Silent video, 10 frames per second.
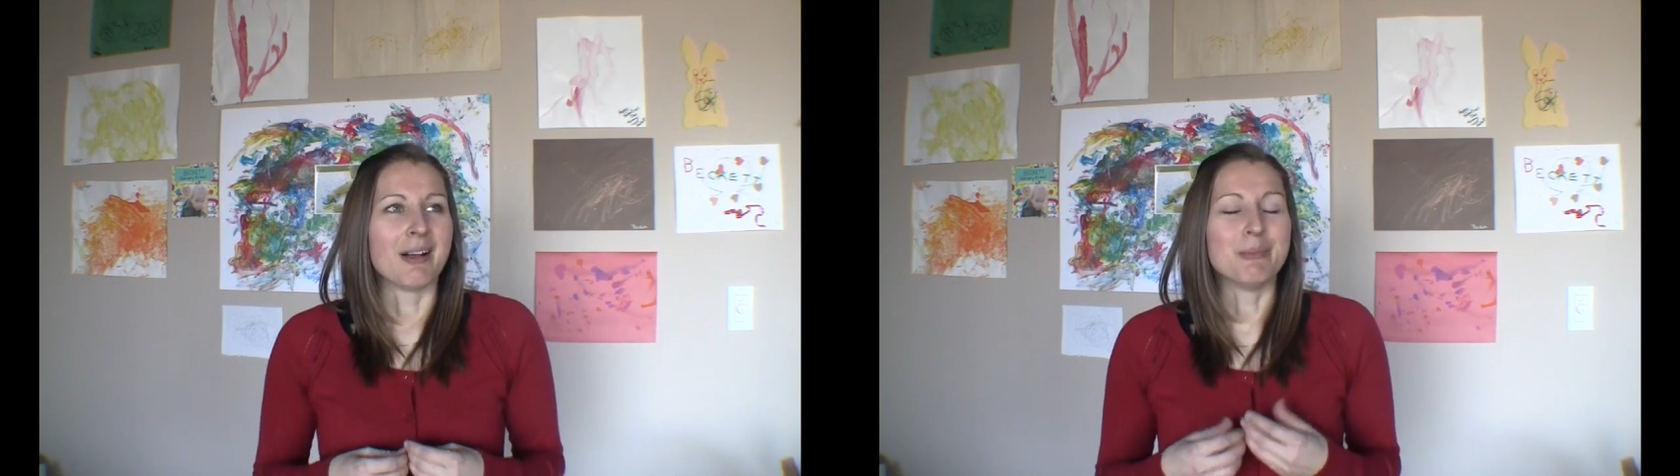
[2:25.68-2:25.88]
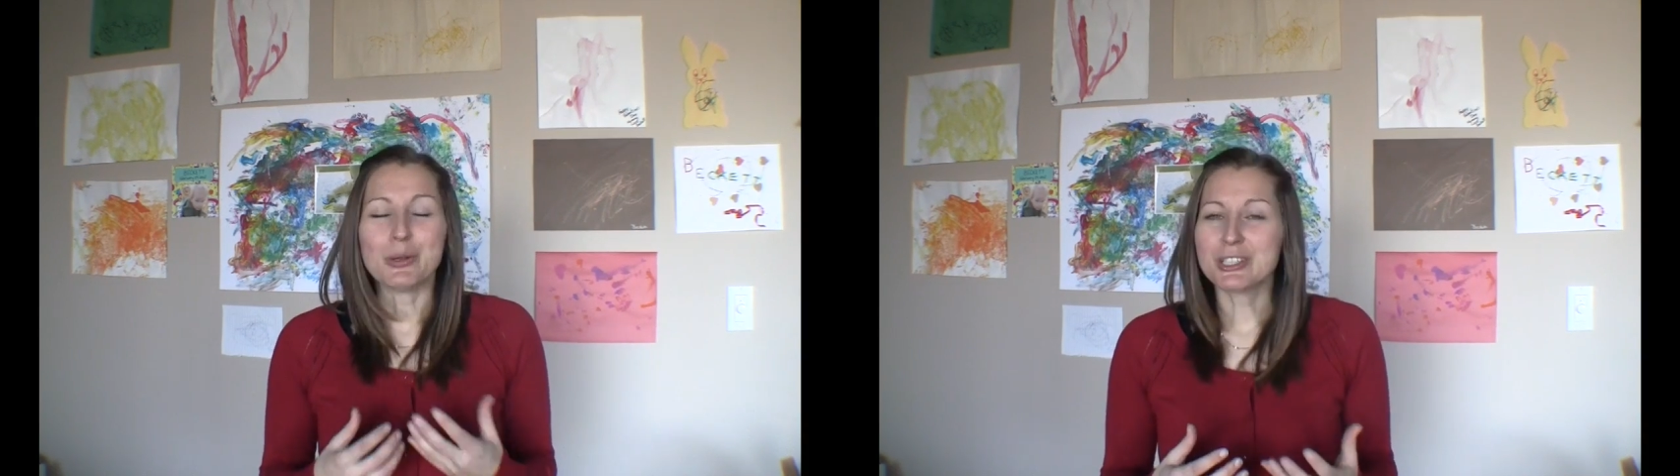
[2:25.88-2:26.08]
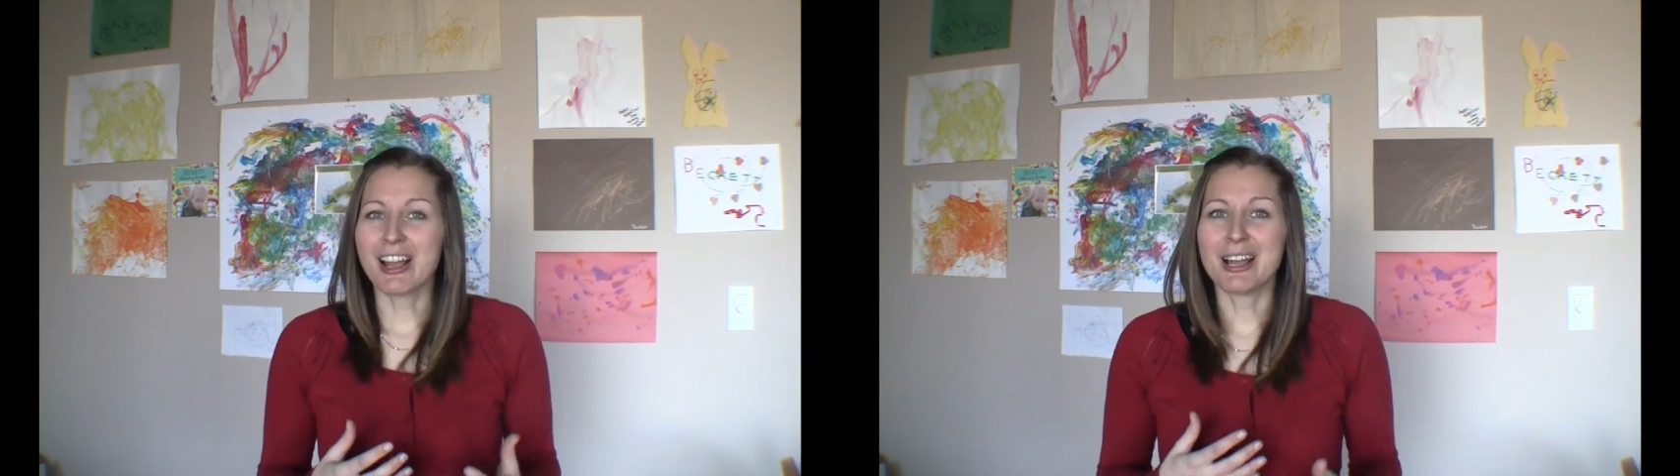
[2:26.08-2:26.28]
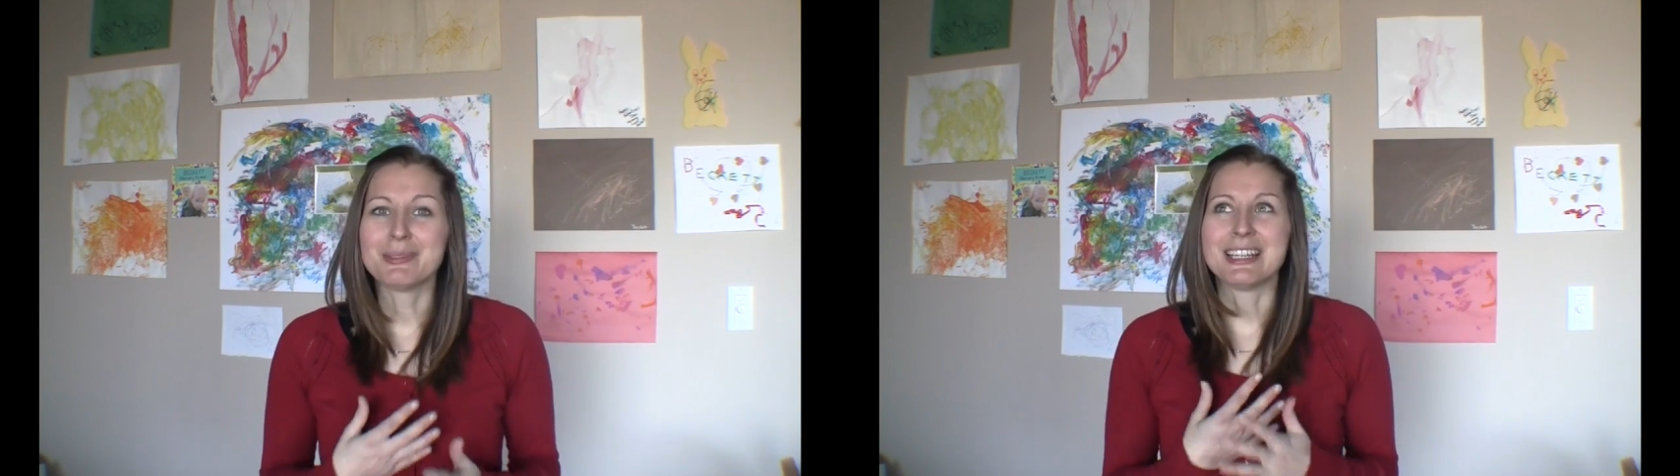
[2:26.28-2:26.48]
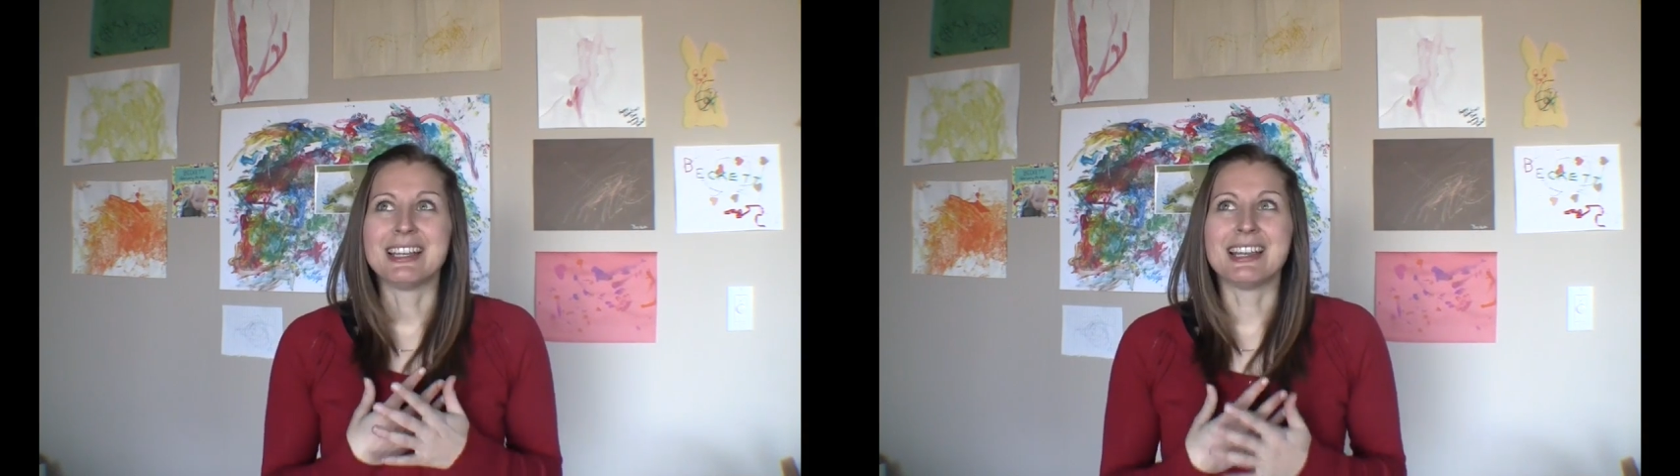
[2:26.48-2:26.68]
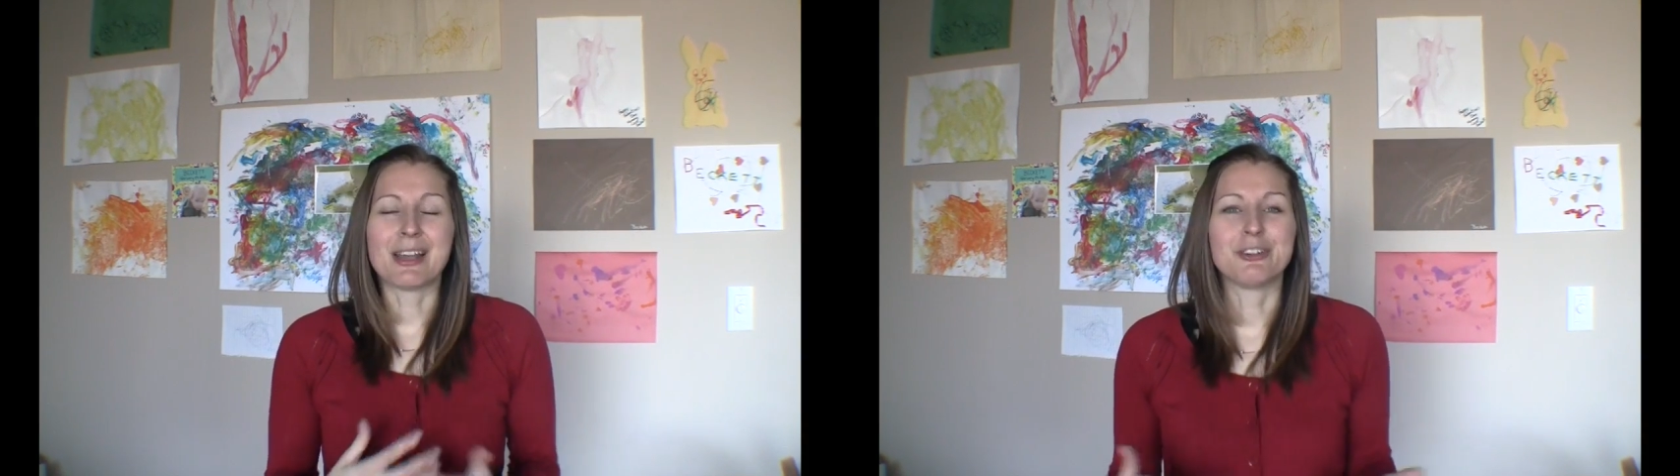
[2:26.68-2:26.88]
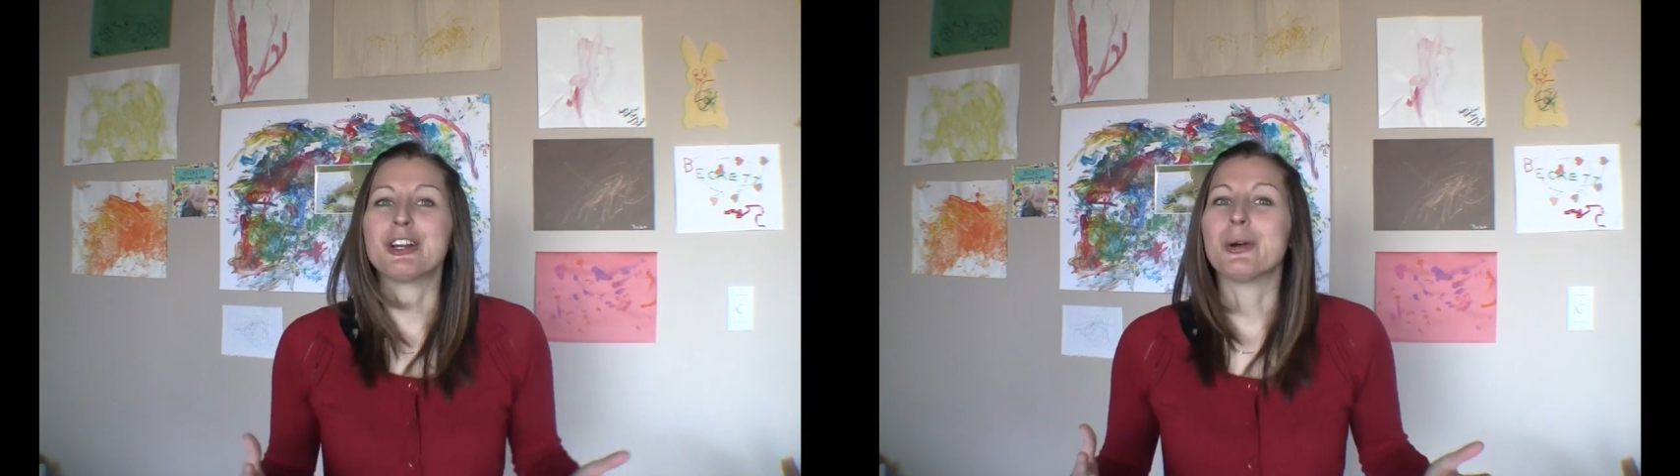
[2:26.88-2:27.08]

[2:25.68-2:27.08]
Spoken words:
most times it never